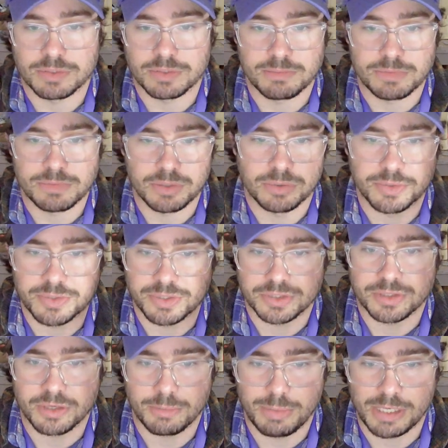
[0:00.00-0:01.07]
to start with some doodles
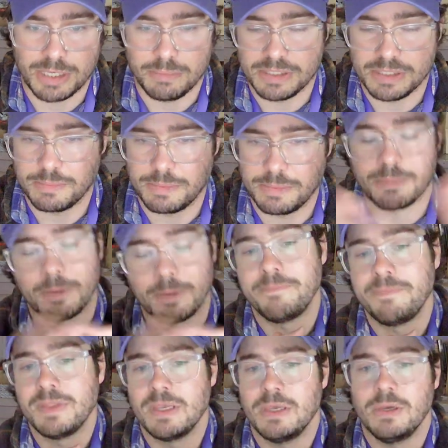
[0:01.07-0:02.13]
just on a piece of
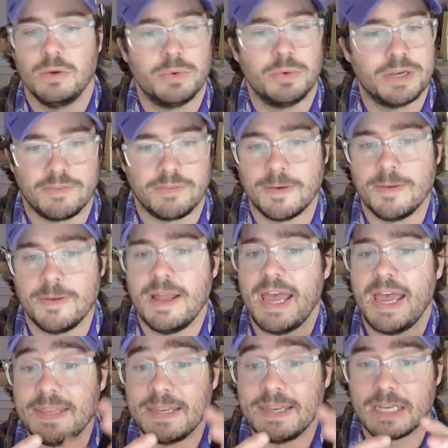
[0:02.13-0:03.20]
paper, whatever,
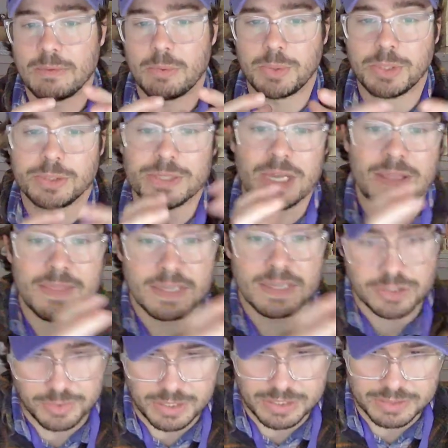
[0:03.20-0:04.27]
and then come up with those and
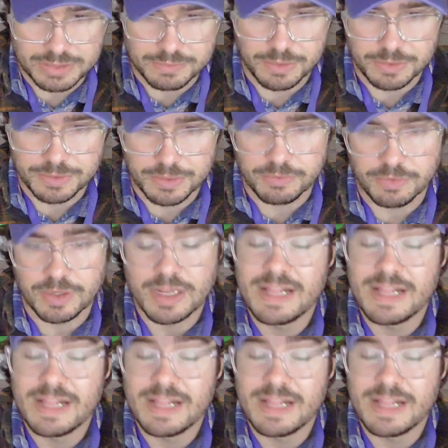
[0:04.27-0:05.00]
then transfer those